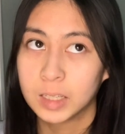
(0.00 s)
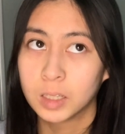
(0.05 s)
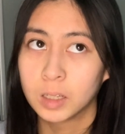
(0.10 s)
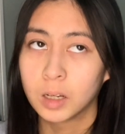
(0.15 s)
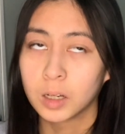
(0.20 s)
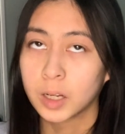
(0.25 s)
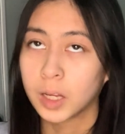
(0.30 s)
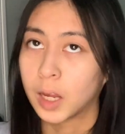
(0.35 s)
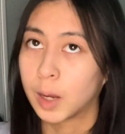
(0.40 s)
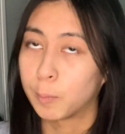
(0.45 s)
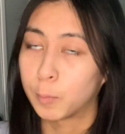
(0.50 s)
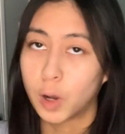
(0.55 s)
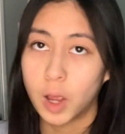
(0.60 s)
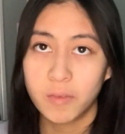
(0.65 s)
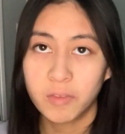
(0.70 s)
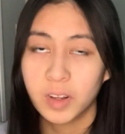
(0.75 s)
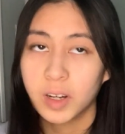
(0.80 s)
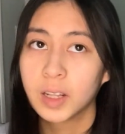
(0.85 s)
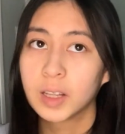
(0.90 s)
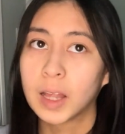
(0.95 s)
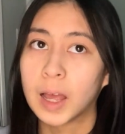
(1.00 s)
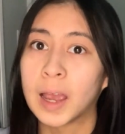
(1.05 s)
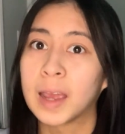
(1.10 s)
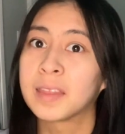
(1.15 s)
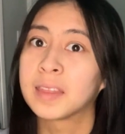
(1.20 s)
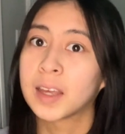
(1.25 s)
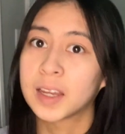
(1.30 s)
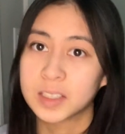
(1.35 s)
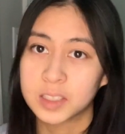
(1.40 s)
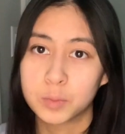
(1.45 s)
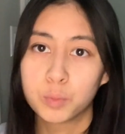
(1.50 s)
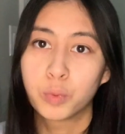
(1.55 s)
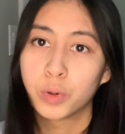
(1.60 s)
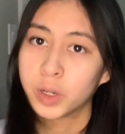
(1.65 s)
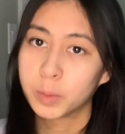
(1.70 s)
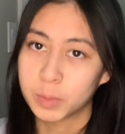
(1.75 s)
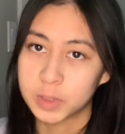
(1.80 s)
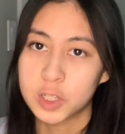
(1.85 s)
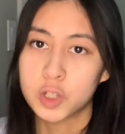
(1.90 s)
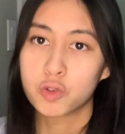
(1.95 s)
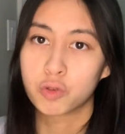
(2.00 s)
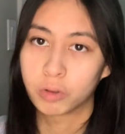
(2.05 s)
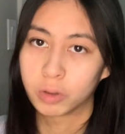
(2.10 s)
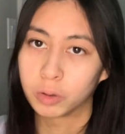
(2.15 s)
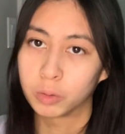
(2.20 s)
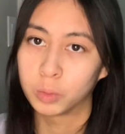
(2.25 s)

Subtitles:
Okay, I'm not gonna lie, that's pretty much true.